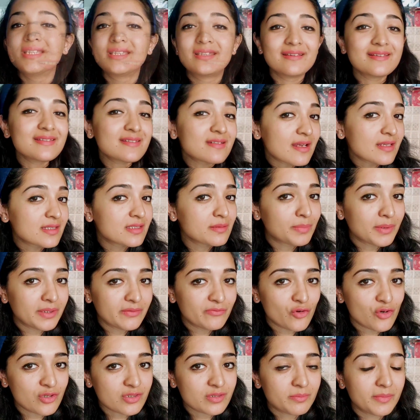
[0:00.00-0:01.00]
This recipe
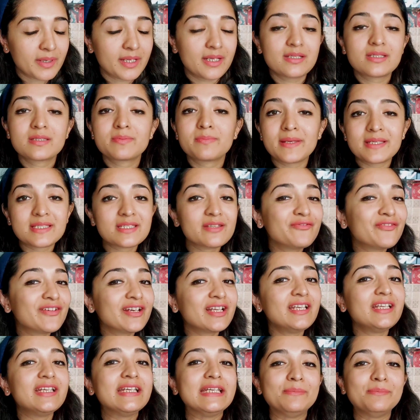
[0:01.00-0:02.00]
was made
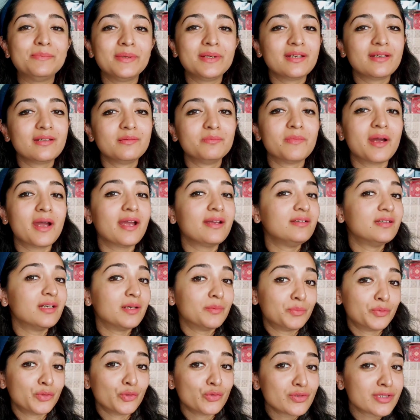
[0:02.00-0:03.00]
specifically keeping in mind the
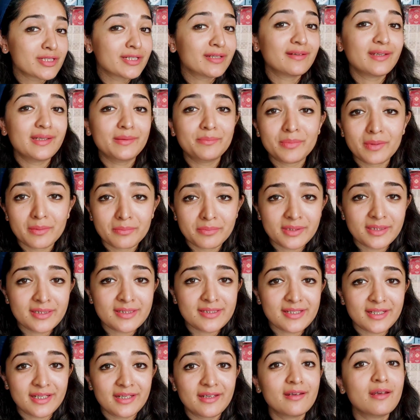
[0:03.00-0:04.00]
approaching Republic
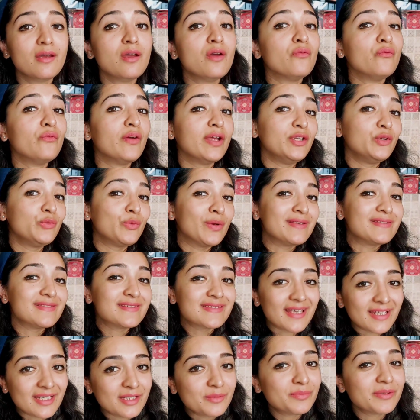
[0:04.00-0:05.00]
Day when you can
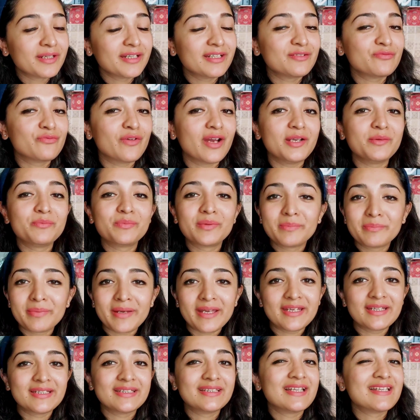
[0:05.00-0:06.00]
celebrate while
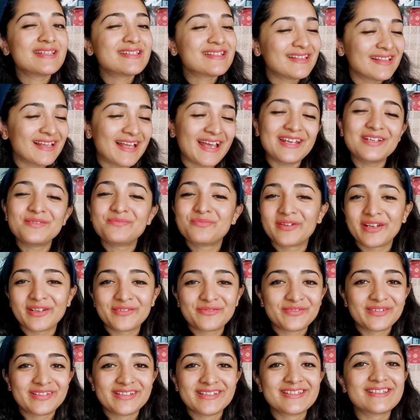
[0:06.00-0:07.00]
preparing this light
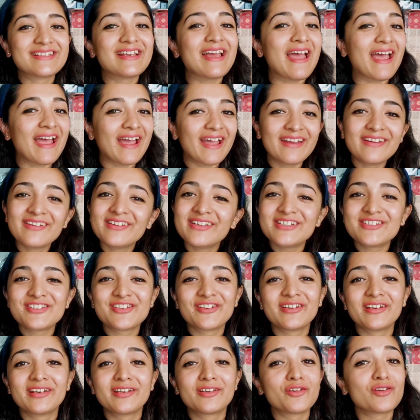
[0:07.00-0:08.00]
breakfast and
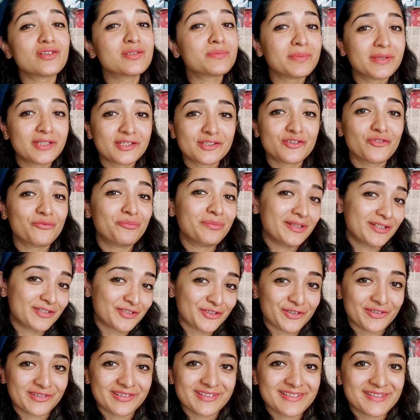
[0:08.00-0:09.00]
regenerate your spirit of
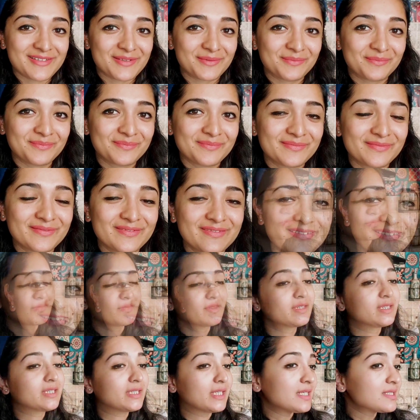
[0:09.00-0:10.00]
patriotism.
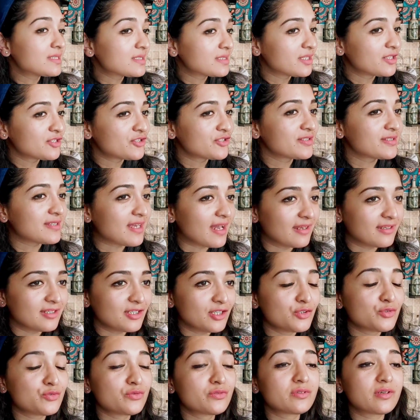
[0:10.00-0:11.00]
This dish is
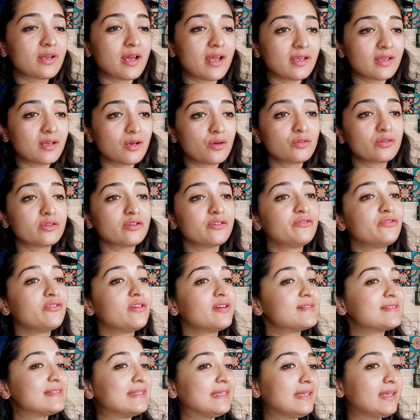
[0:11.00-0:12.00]
ideal to try out if you
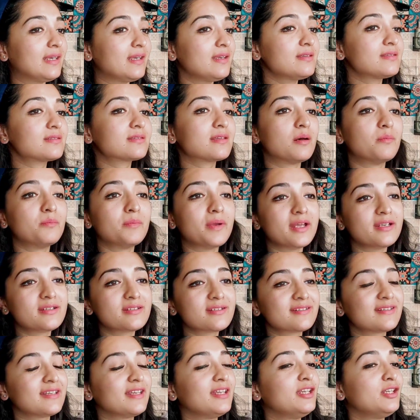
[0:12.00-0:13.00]
are seeking some
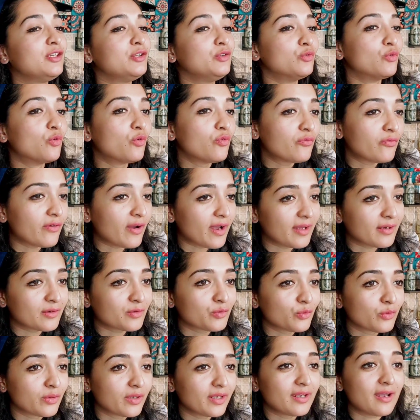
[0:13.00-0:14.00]
entertaining no-fire
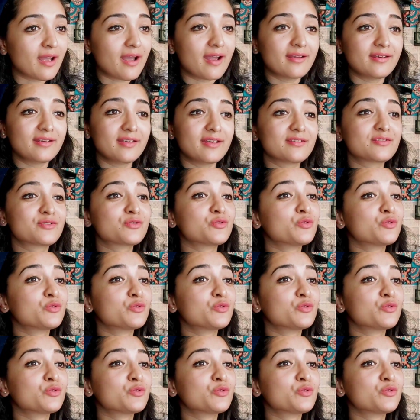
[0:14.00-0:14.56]
cooking ideas